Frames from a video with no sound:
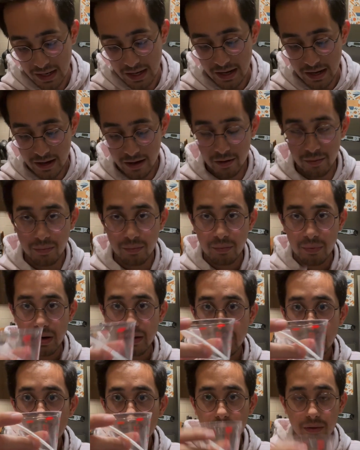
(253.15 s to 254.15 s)
I
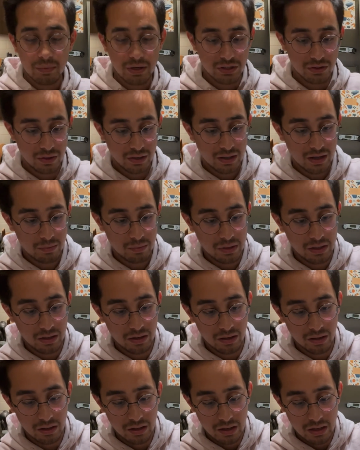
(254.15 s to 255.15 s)
got a little measuring cup
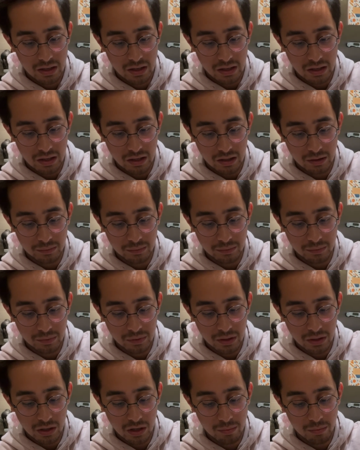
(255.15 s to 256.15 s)
here.
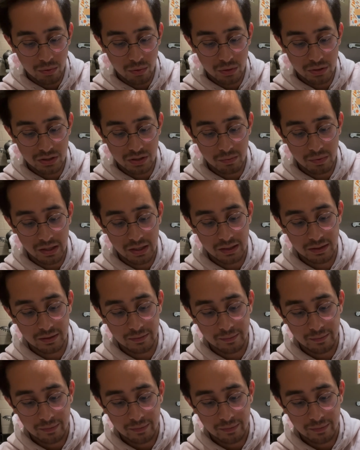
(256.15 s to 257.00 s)
Gonna pour some in